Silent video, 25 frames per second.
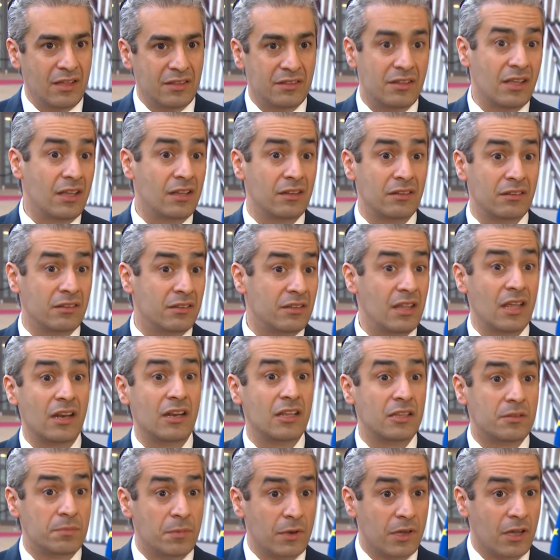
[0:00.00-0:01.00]
then
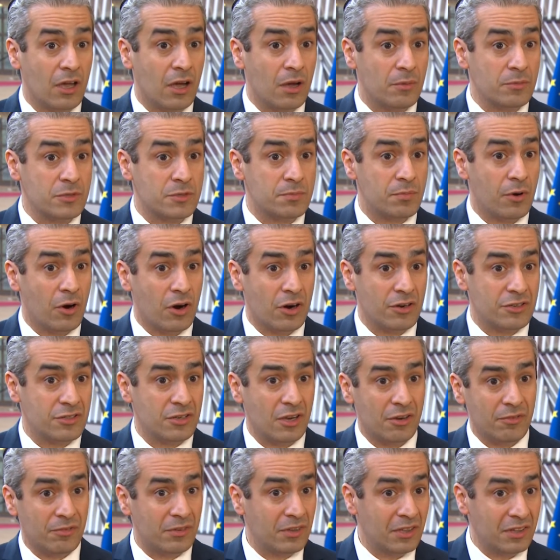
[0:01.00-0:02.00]
it becomes part of